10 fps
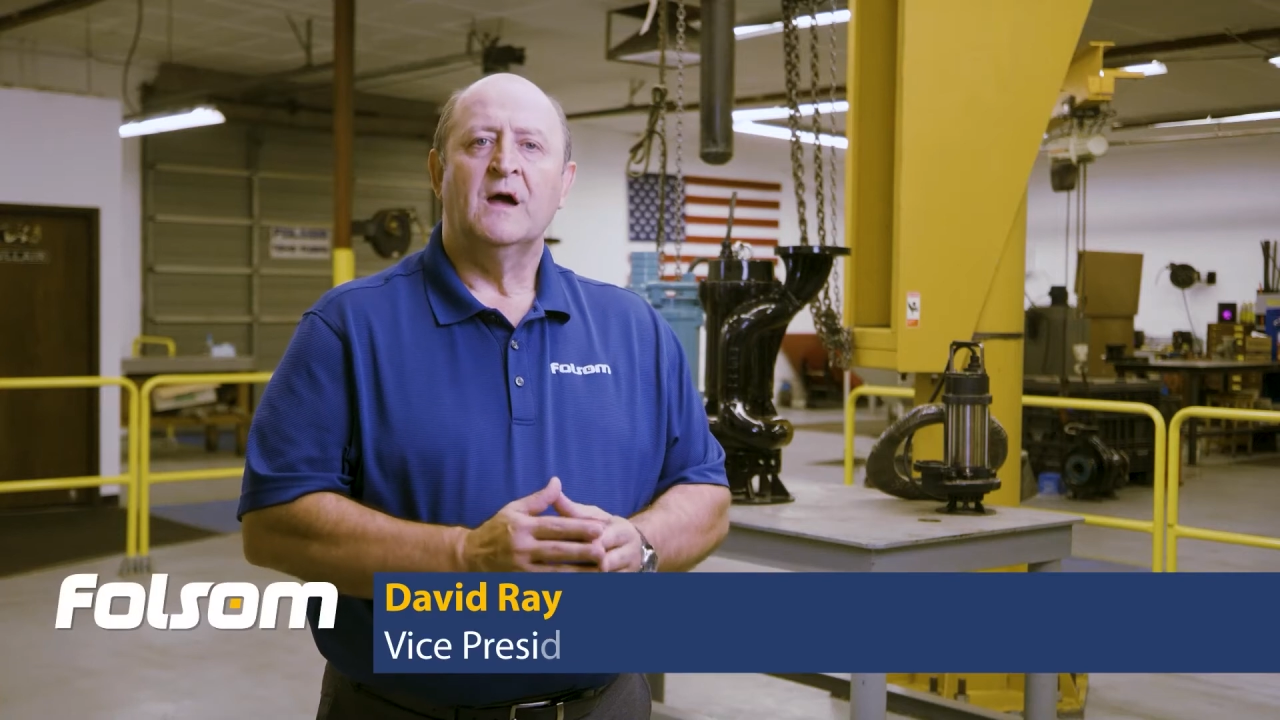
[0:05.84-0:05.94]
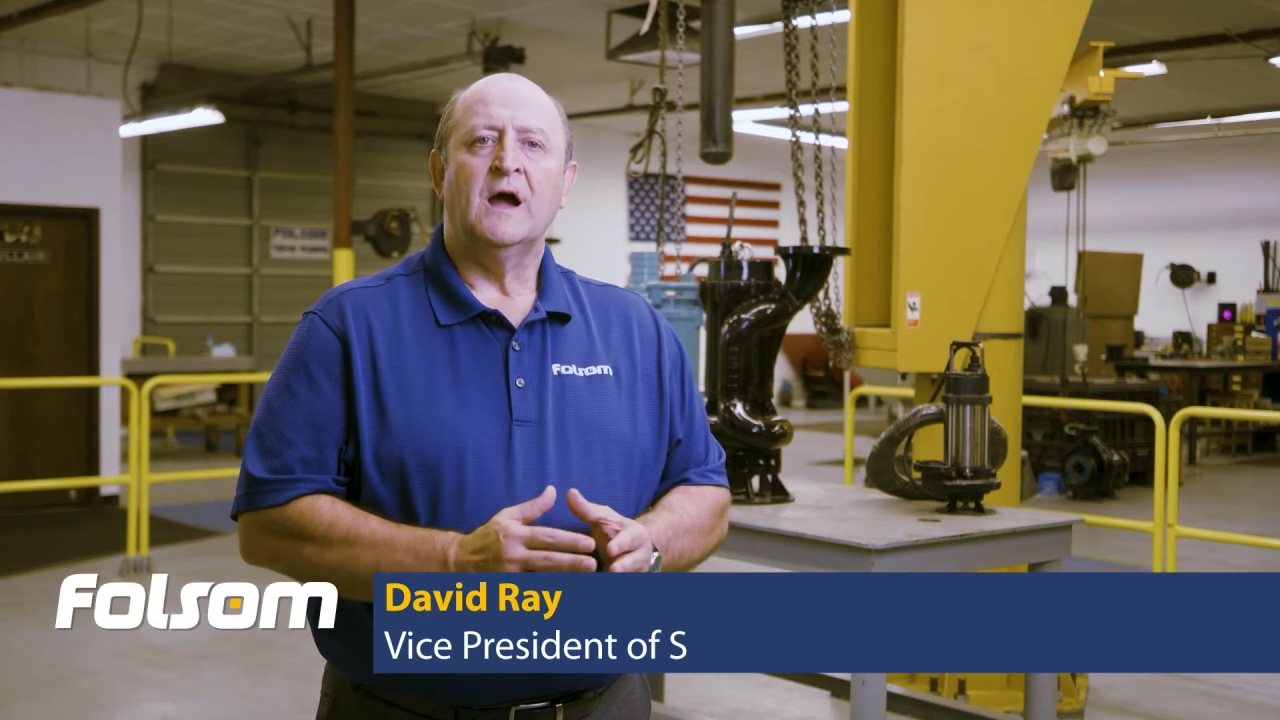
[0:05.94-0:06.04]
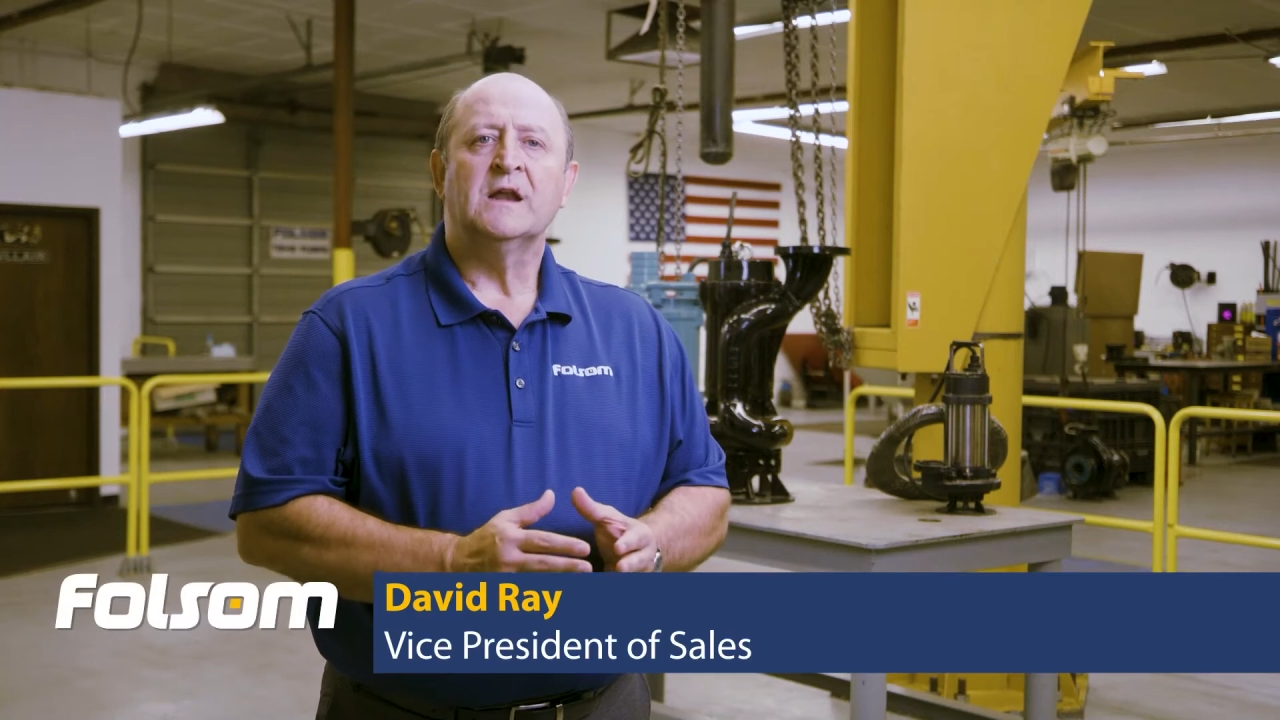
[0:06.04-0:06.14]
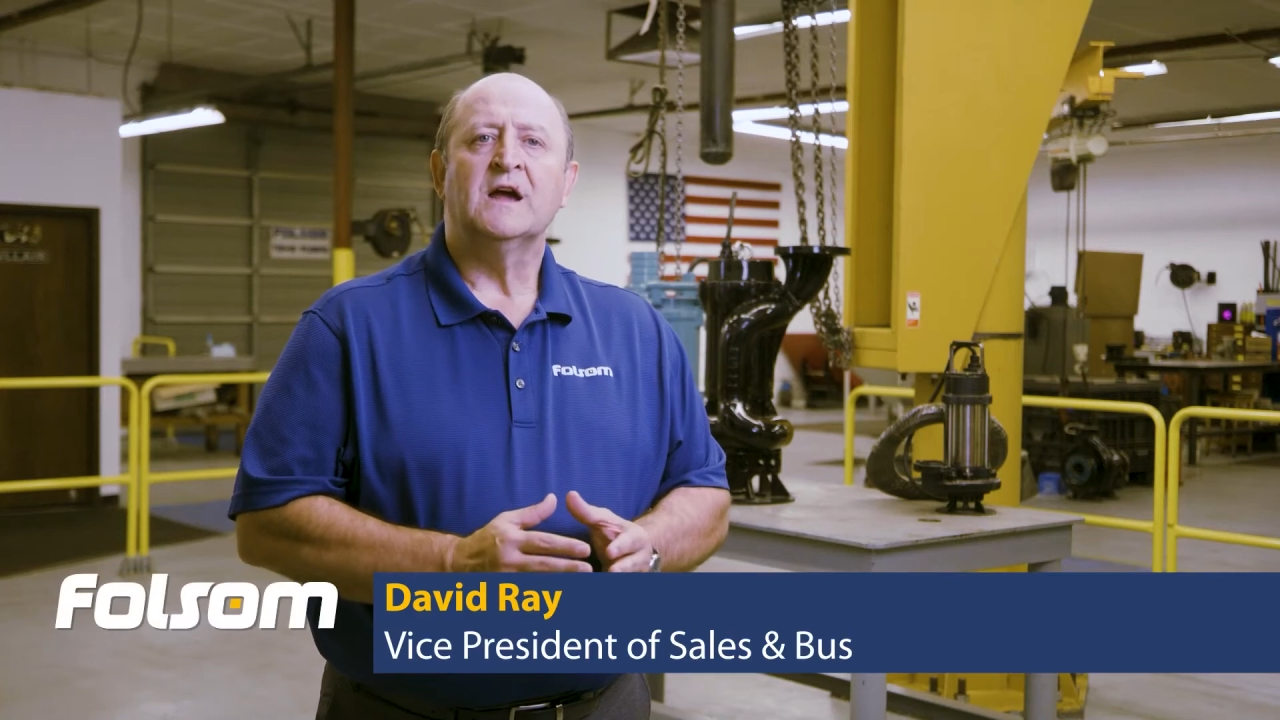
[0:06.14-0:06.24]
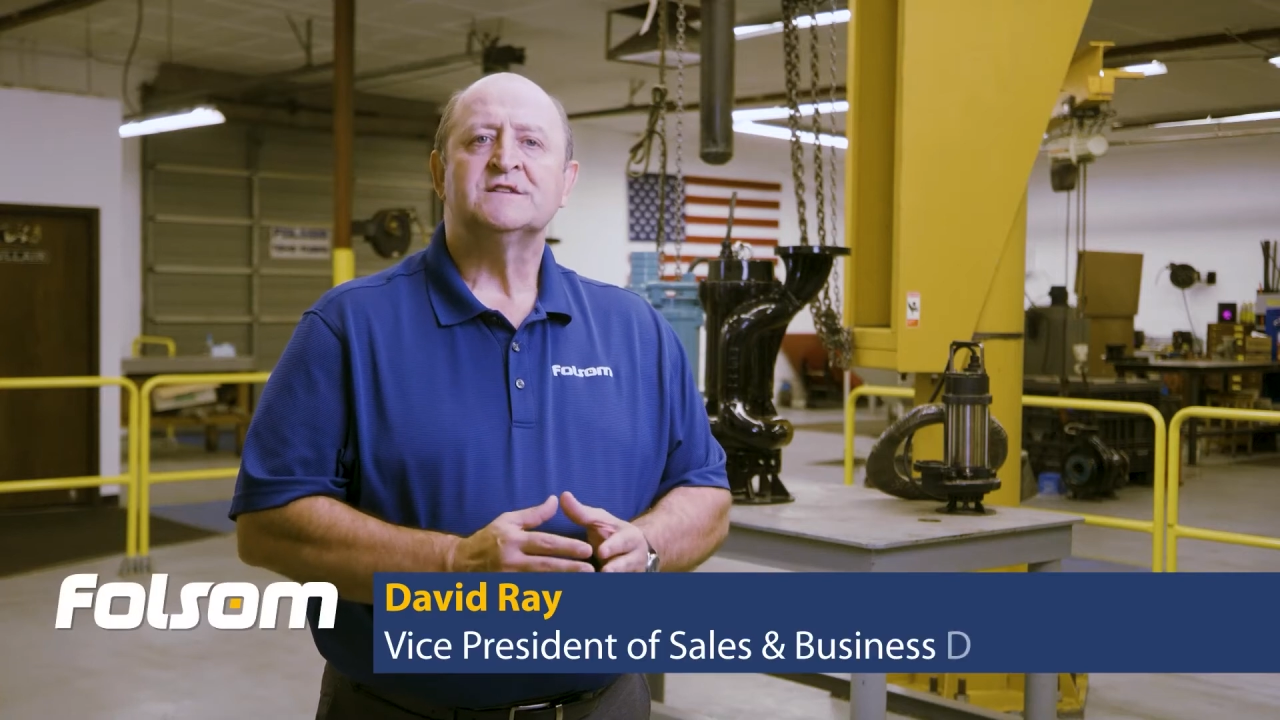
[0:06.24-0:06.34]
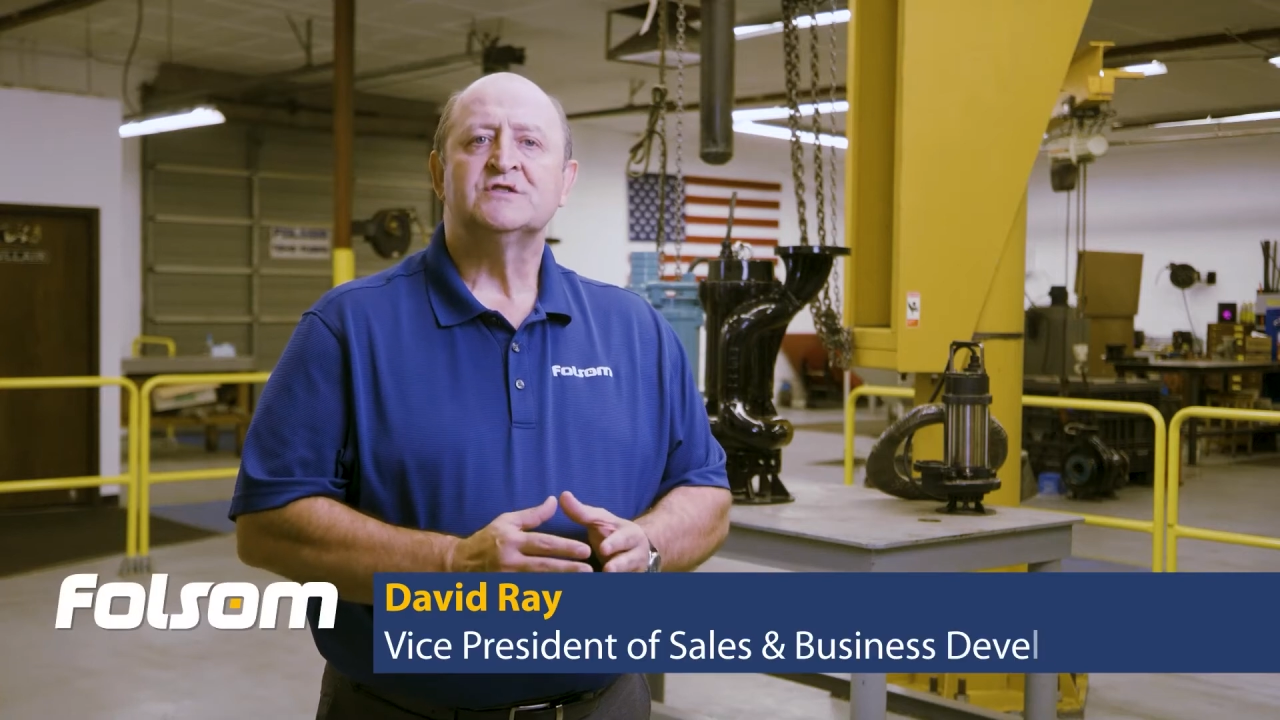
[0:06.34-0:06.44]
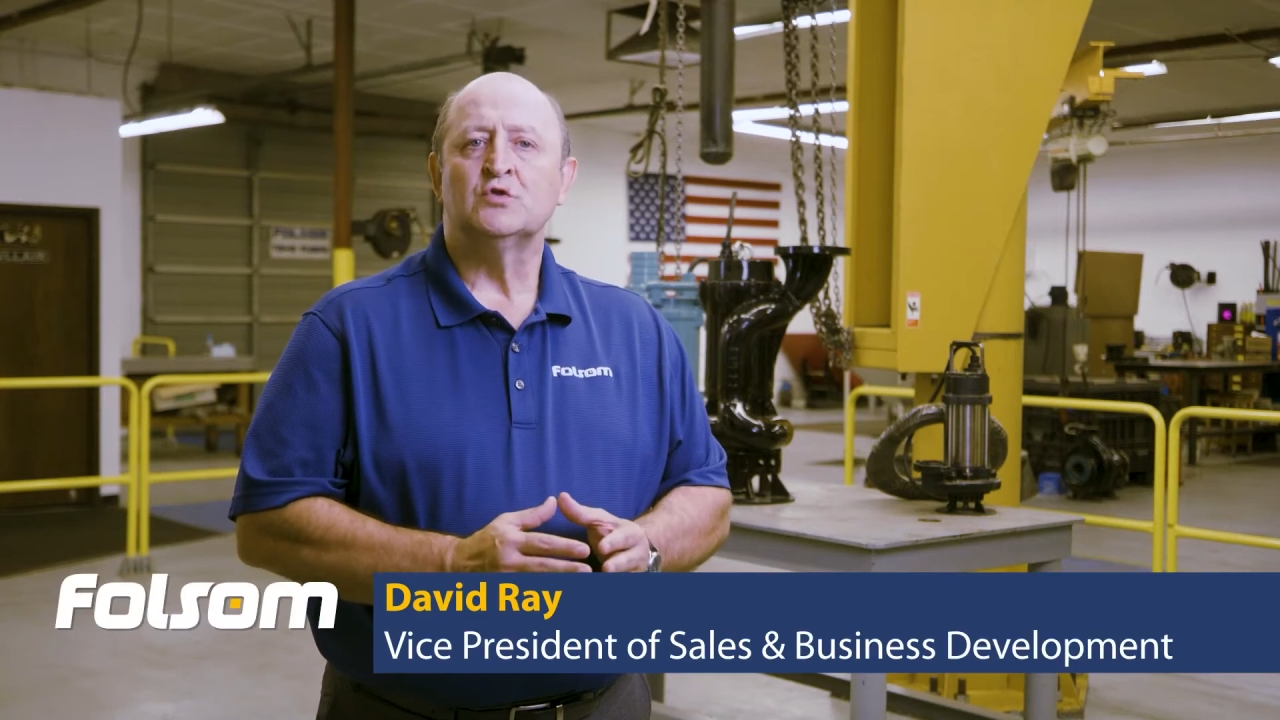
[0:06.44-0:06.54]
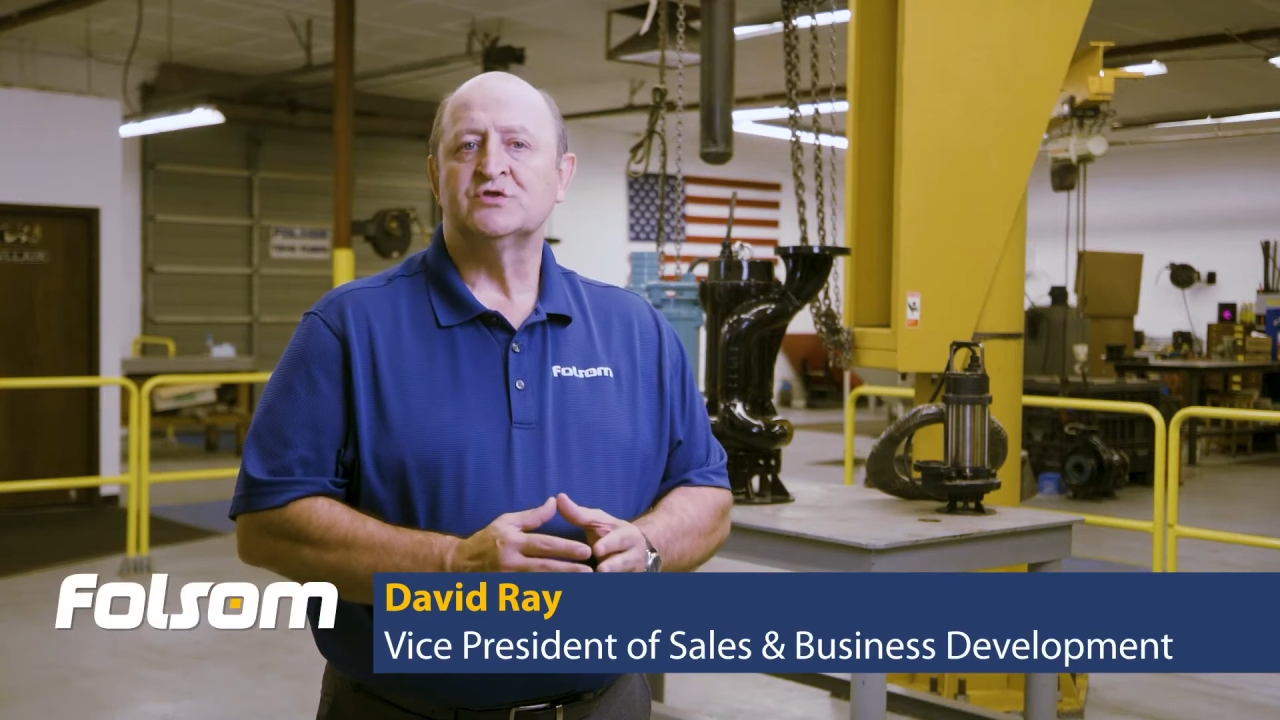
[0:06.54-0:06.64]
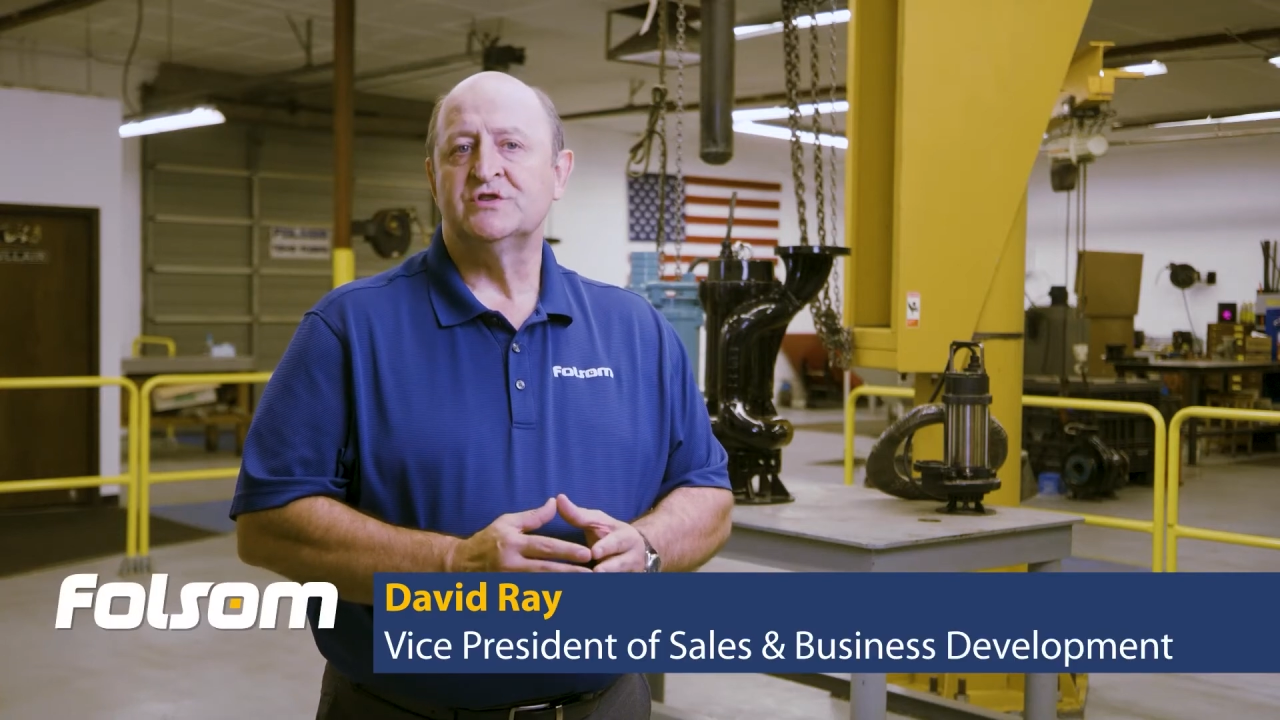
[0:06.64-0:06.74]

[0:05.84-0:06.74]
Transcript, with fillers: I'd like to talk